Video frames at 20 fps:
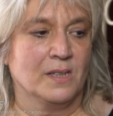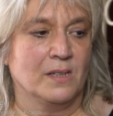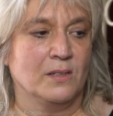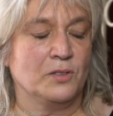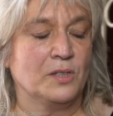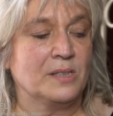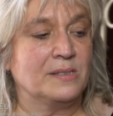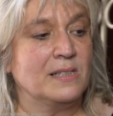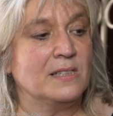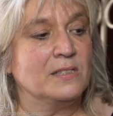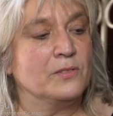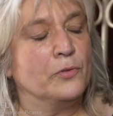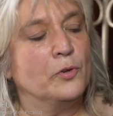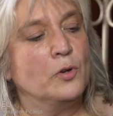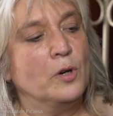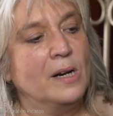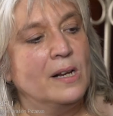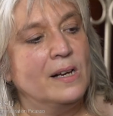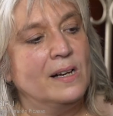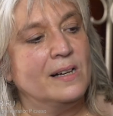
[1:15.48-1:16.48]

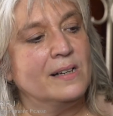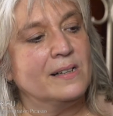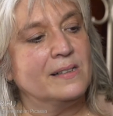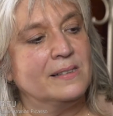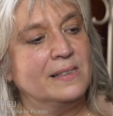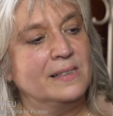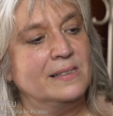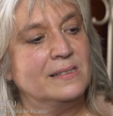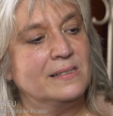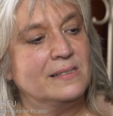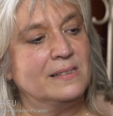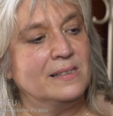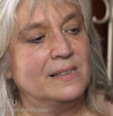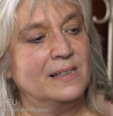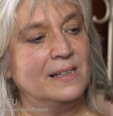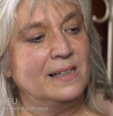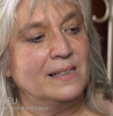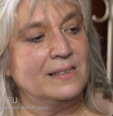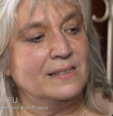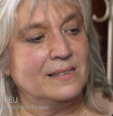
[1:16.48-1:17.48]
Successful
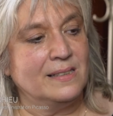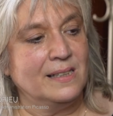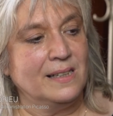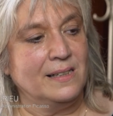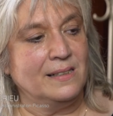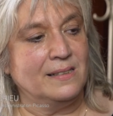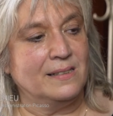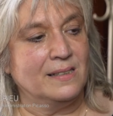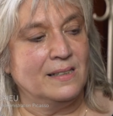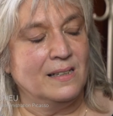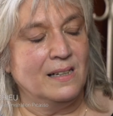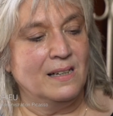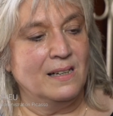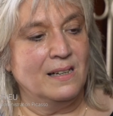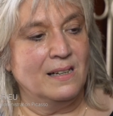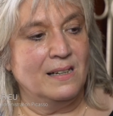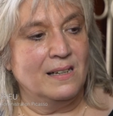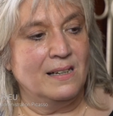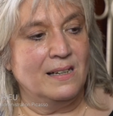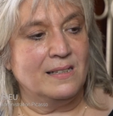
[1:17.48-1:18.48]
artist estate
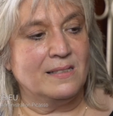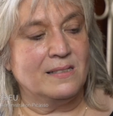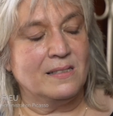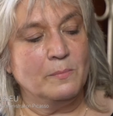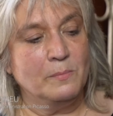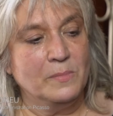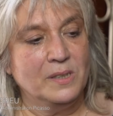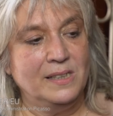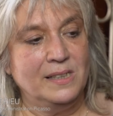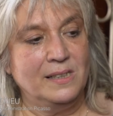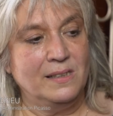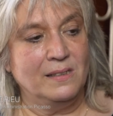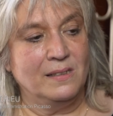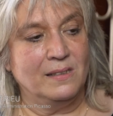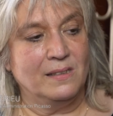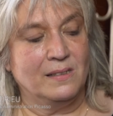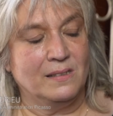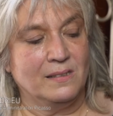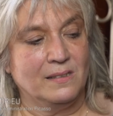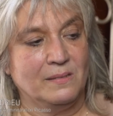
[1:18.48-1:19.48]
is somebody
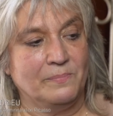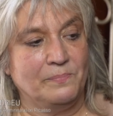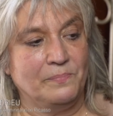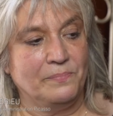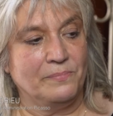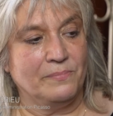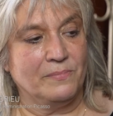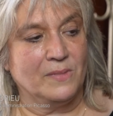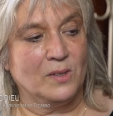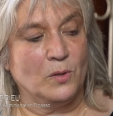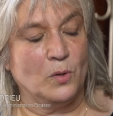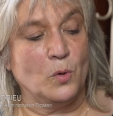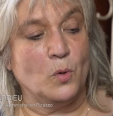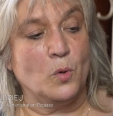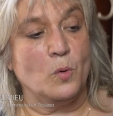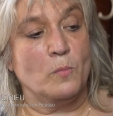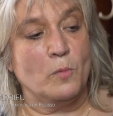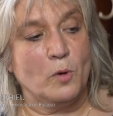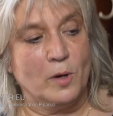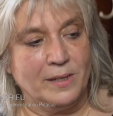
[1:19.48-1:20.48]

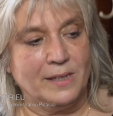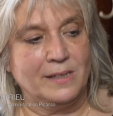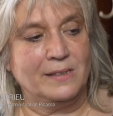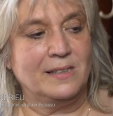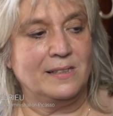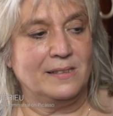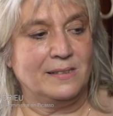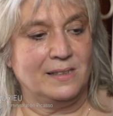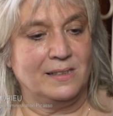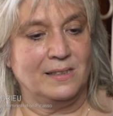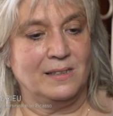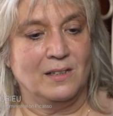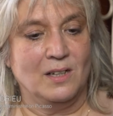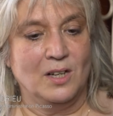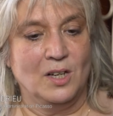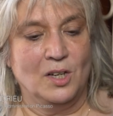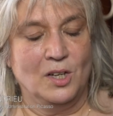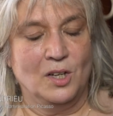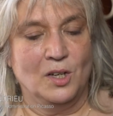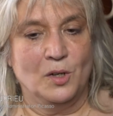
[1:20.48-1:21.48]
or an entity
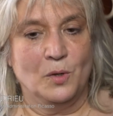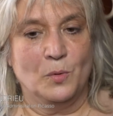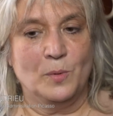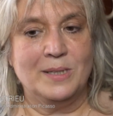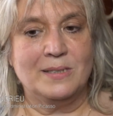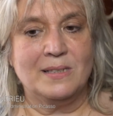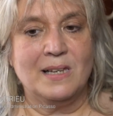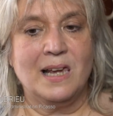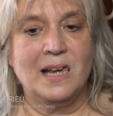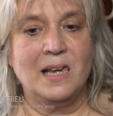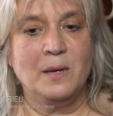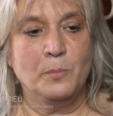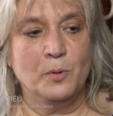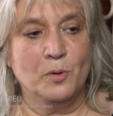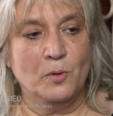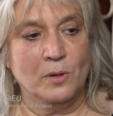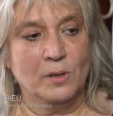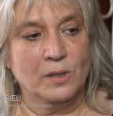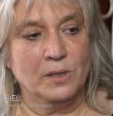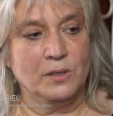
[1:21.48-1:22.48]
who is
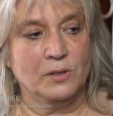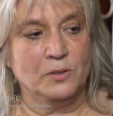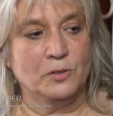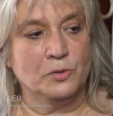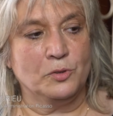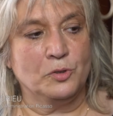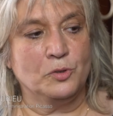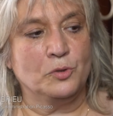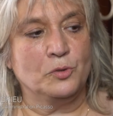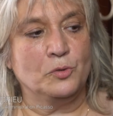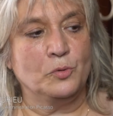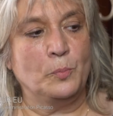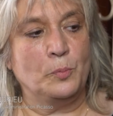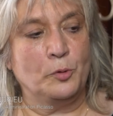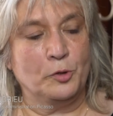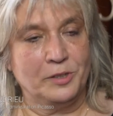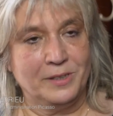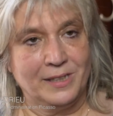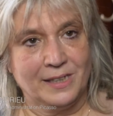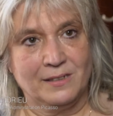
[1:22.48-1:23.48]
able, to
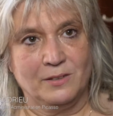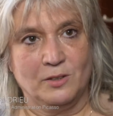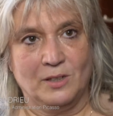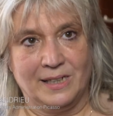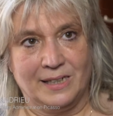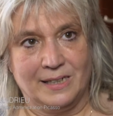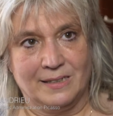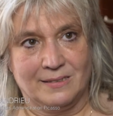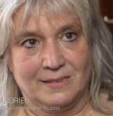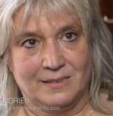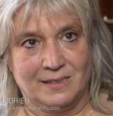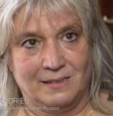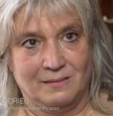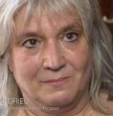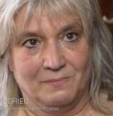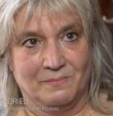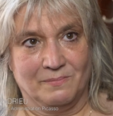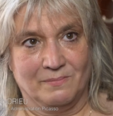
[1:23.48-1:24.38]
protect the legacy,